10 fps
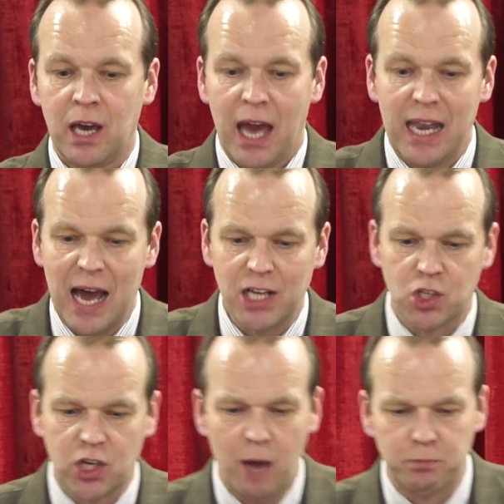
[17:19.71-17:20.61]
In
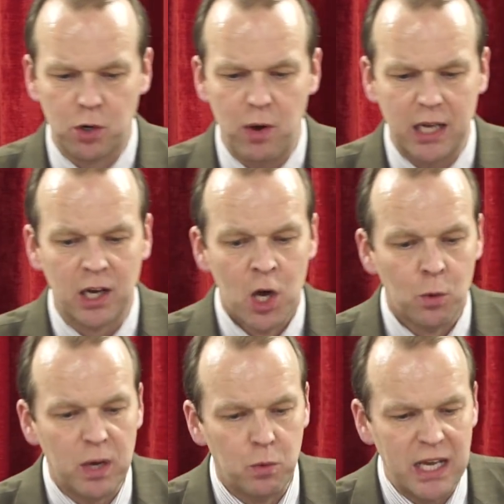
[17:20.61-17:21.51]
Acts chapter 8,
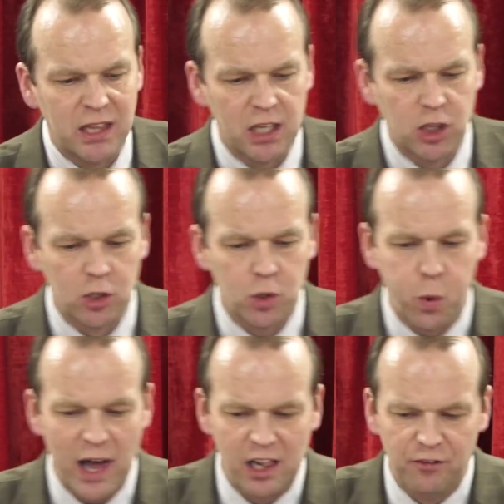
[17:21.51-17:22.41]
we read that the
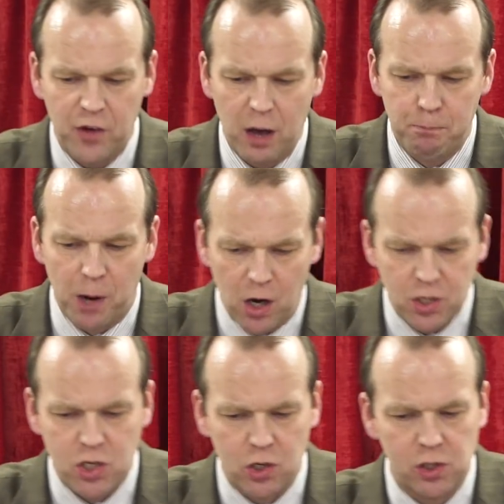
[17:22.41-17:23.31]
12
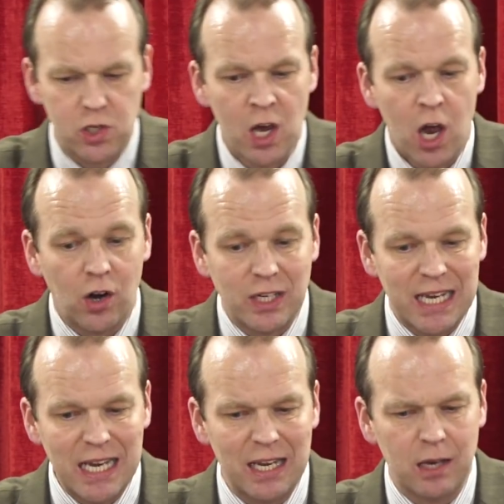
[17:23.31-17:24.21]
apostles are
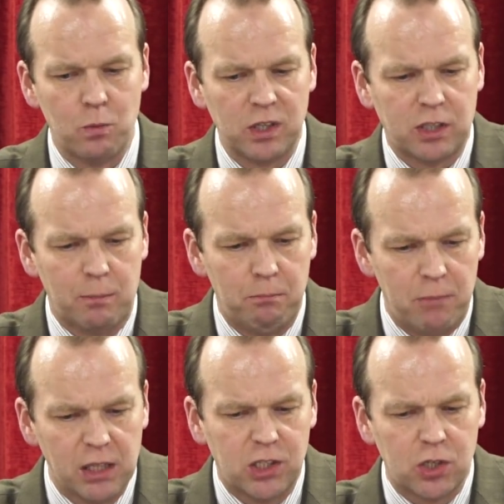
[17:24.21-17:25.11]
dealing with the
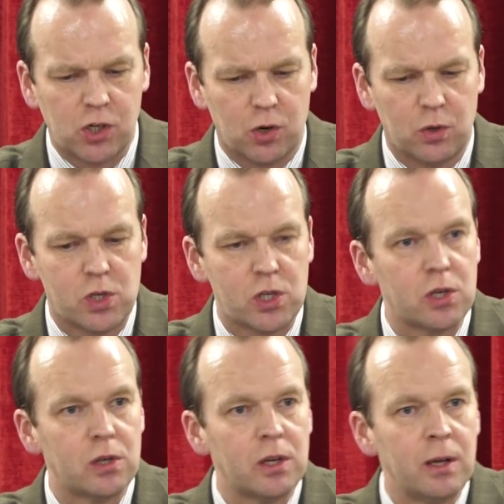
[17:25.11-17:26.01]
multitudes.